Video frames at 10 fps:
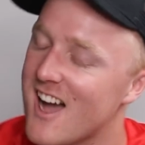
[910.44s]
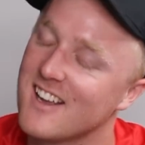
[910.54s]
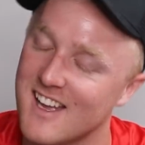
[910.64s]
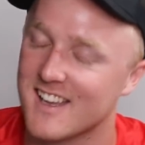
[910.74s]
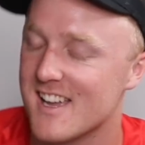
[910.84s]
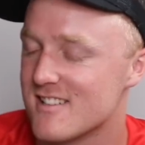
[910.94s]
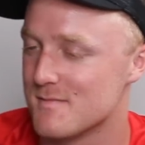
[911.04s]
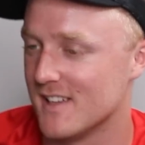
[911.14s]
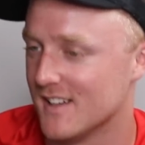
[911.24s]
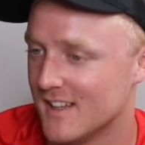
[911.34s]
yeah, okay, I get what you
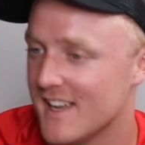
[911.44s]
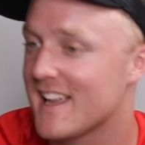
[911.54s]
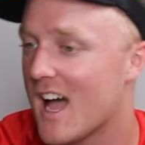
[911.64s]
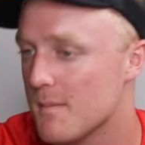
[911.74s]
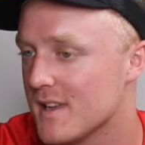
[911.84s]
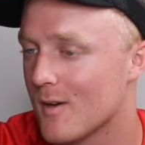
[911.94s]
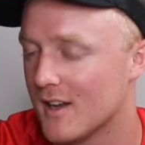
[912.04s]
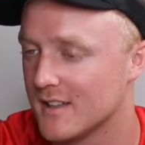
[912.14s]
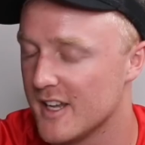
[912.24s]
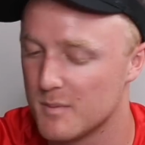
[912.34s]
mean. It can be
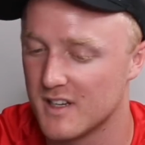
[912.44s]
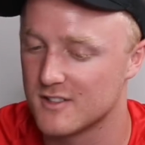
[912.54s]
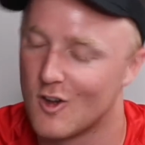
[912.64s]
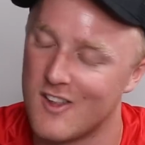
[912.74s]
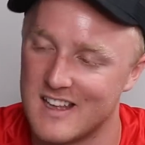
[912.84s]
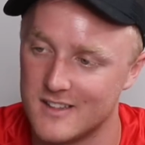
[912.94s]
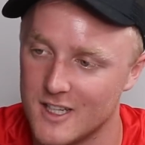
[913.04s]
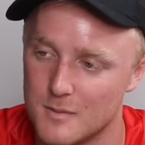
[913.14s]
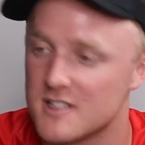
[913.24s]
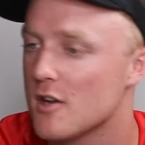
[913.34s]
quite deep, but it's not that
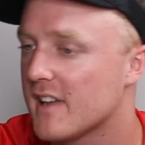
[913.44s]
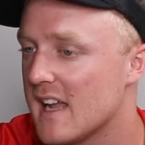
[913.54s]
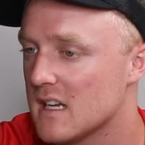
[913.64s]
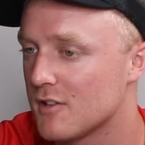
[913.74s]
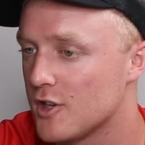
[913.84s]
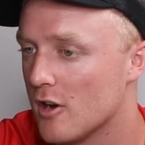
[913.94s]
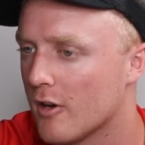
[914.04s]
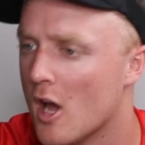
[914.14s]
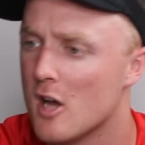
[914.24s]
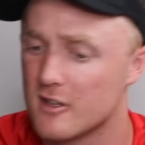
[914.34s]
deep. It's okay to have a
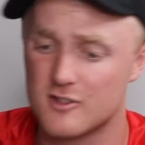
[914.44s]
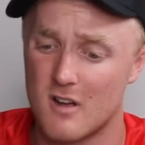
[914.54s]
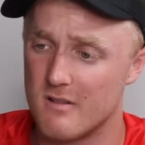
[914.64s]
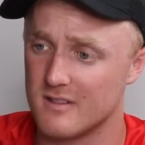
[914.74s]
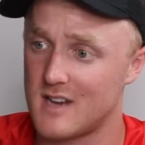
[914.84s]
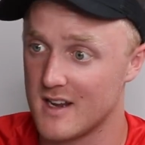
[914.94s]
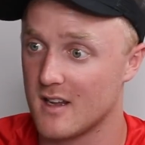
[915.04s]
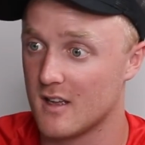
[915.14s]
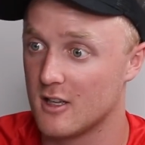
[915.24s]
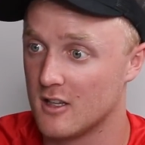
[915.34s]
joke, just don't take
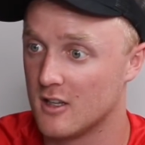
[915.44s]
it.